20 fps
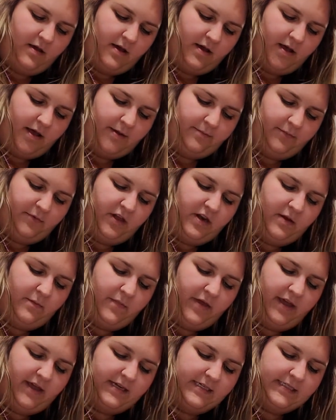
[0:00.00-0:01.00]
I'm going to
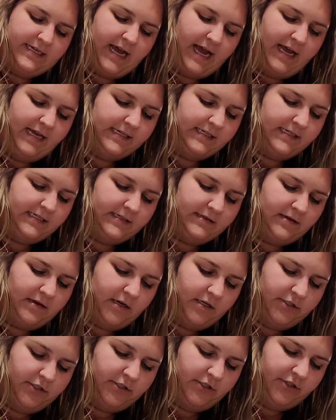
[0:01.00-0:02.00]
make a dot
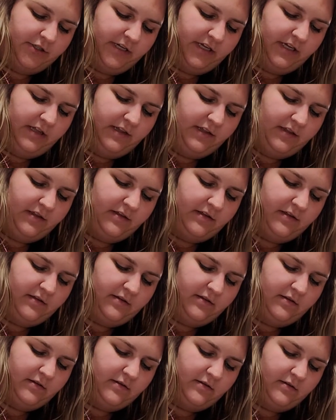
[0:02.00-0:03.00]
underneath
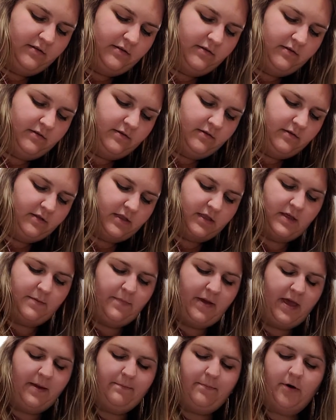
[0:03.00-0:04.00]
the
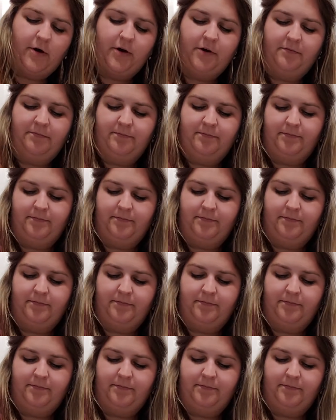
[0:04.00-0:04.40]
paper.